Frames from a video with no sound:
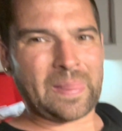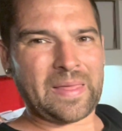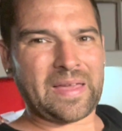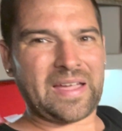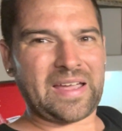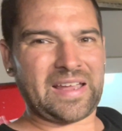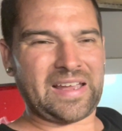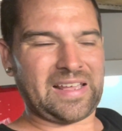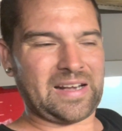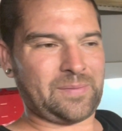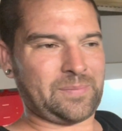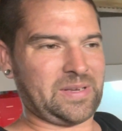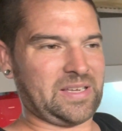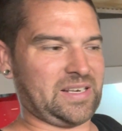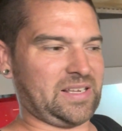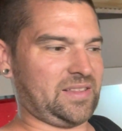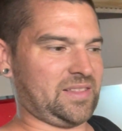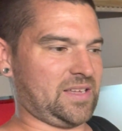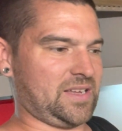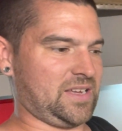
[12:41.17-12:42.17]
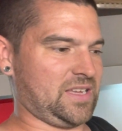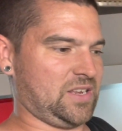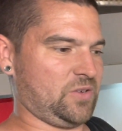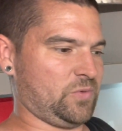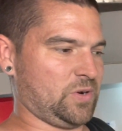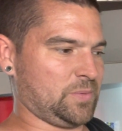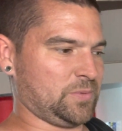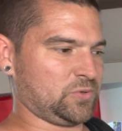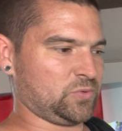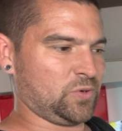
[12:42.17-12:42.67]
and I'm getting like
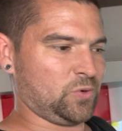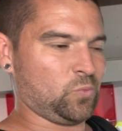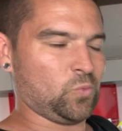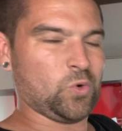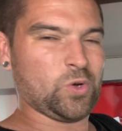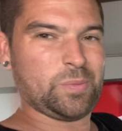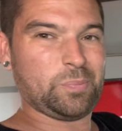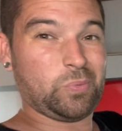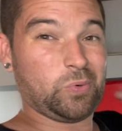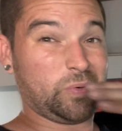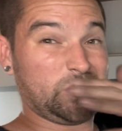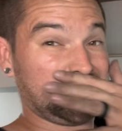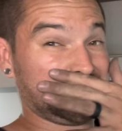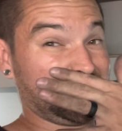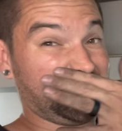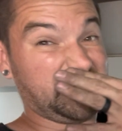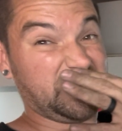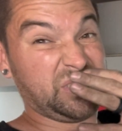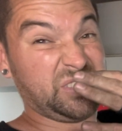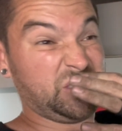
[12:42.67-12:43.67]
anywhere between 1 point something